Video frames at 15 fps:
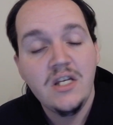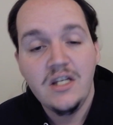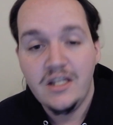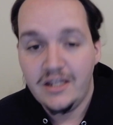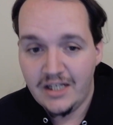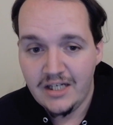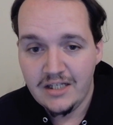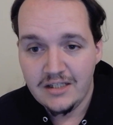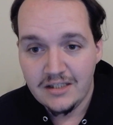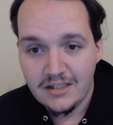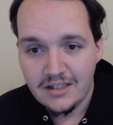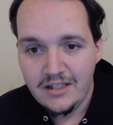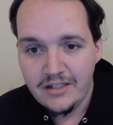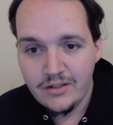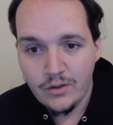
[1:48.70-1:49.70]
That
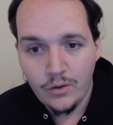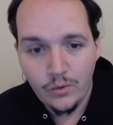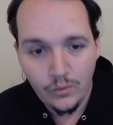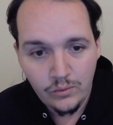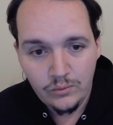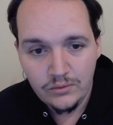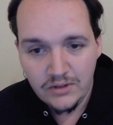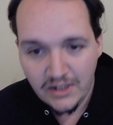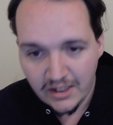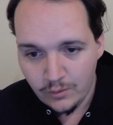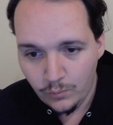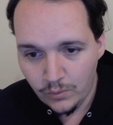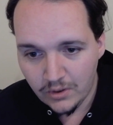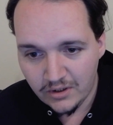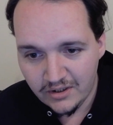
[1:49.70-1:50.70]
is a whole lot of
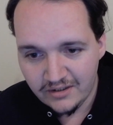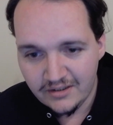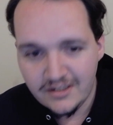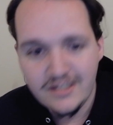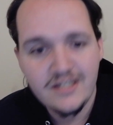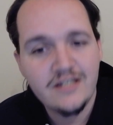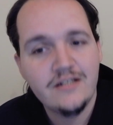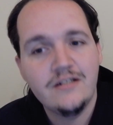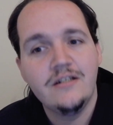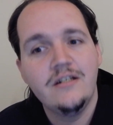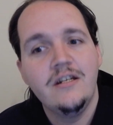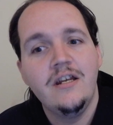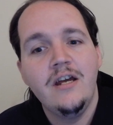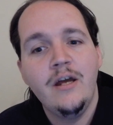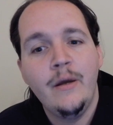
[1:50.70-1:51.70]
words.
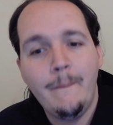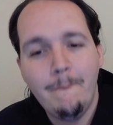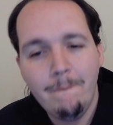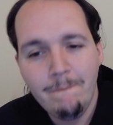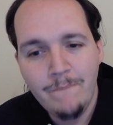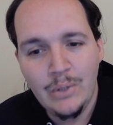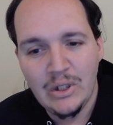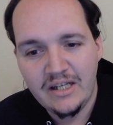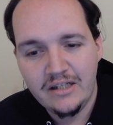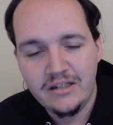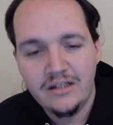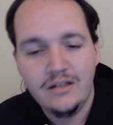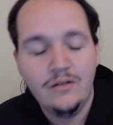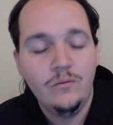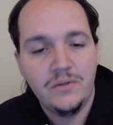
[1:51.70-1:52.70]
But
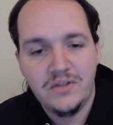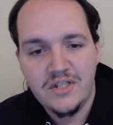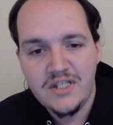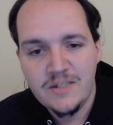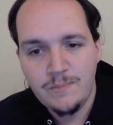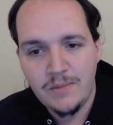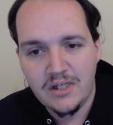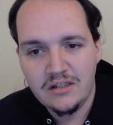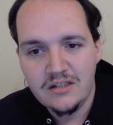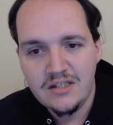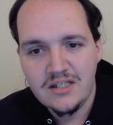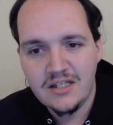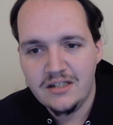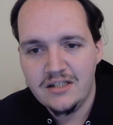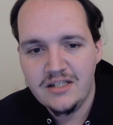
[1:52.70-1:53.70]
what this means
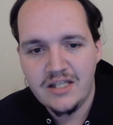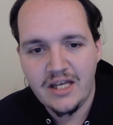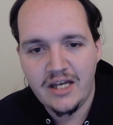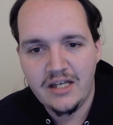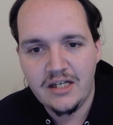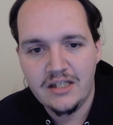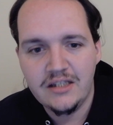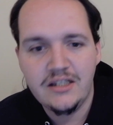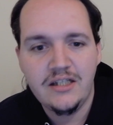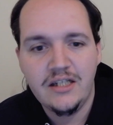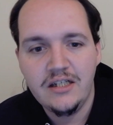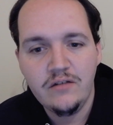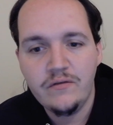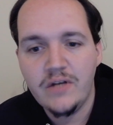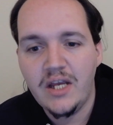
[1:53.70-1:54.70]
is that at the end
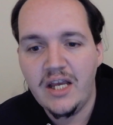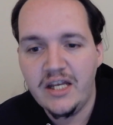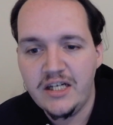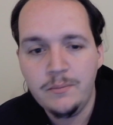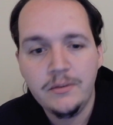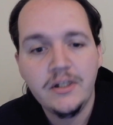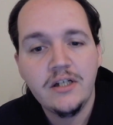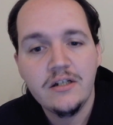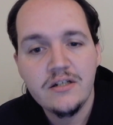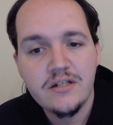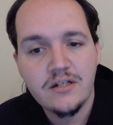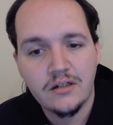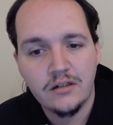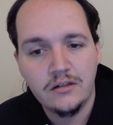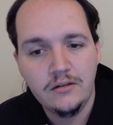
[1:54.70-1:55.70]
of any player's
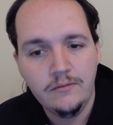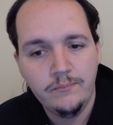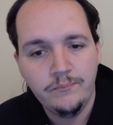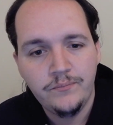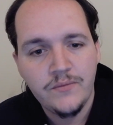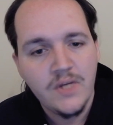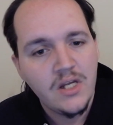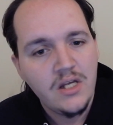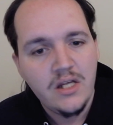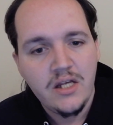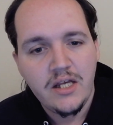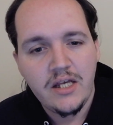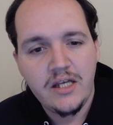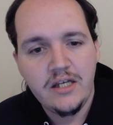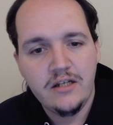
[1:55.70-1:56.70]
turn,
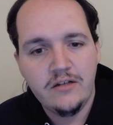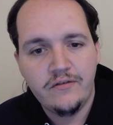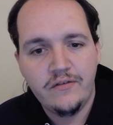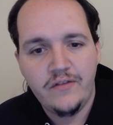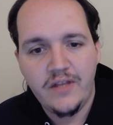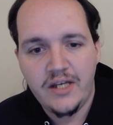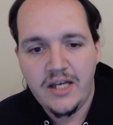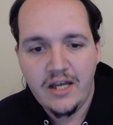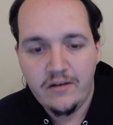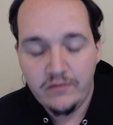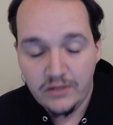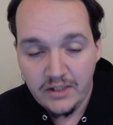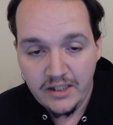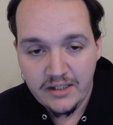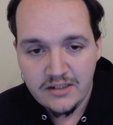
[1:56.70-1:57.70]
if they have
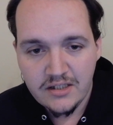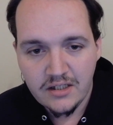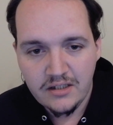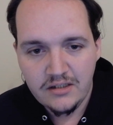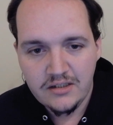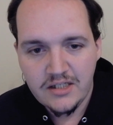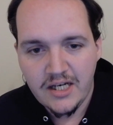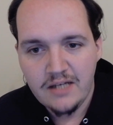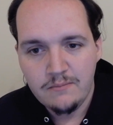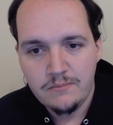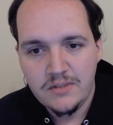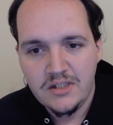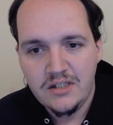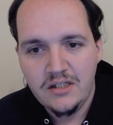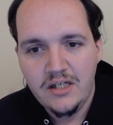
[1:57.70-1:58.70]
lands untapped,
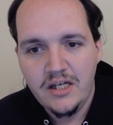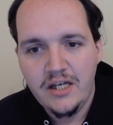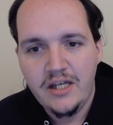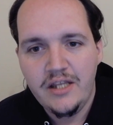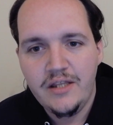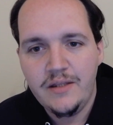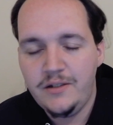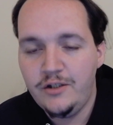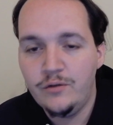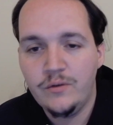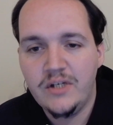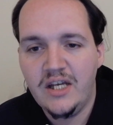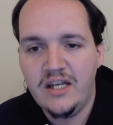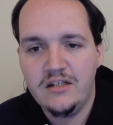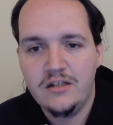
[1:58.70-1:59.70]
you
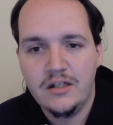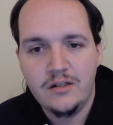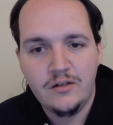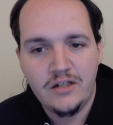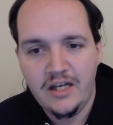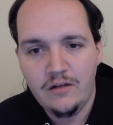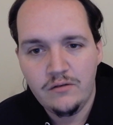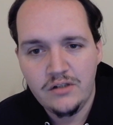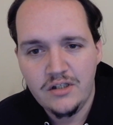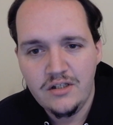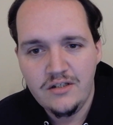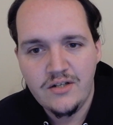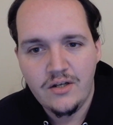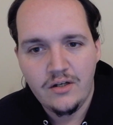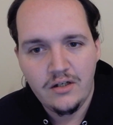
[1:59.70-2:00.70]
get
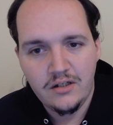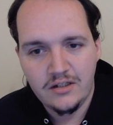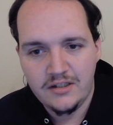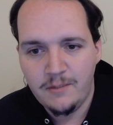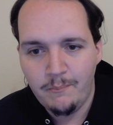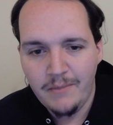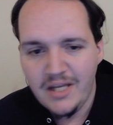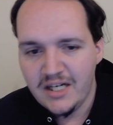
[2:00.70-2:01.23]
counters onto Mana